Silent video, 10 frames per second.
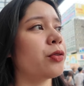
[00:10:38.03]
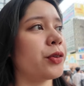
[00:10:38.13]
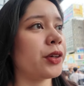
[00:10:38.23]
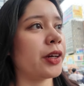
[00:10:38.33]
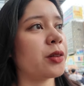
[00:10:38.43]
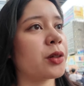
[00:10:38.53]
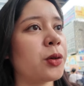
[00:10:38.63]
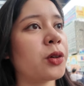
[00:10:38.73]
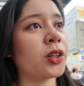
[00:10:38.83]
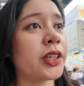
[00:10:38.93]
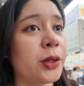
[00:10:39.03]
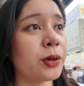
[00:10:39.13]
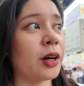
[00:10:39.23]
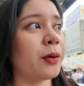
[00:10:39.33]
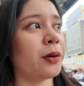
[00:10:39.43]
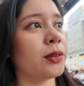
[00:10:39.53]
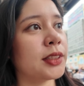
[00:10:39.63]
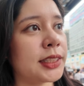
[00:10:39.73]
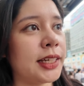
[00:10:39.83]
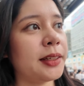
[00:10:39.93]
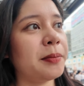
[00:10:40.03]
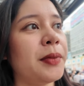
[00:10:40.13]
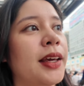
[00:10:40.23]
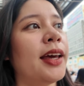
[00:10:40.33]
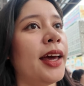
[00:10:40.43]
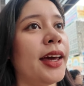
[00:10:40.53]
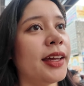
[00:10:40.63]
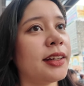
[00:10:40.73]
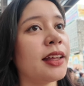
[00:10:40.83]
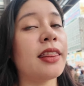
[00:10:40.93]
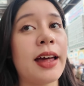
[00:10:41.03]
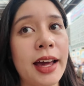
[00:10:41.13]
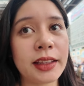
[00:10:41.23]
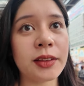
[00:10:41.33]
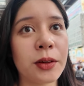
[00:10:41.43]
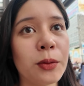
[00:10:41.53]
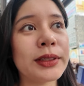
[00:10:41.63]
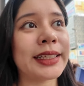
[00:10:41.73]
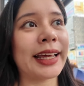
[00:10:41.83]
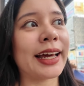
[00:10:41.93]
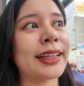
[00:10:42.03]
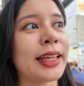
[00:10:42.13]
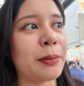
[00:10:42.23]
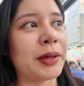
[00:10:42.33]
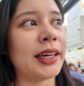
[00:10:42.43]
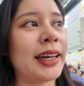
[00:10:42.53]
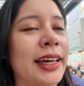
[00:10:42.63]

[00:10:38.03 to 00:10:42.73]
to a few years ago called Kinugawa Onsen, and that was like Atami.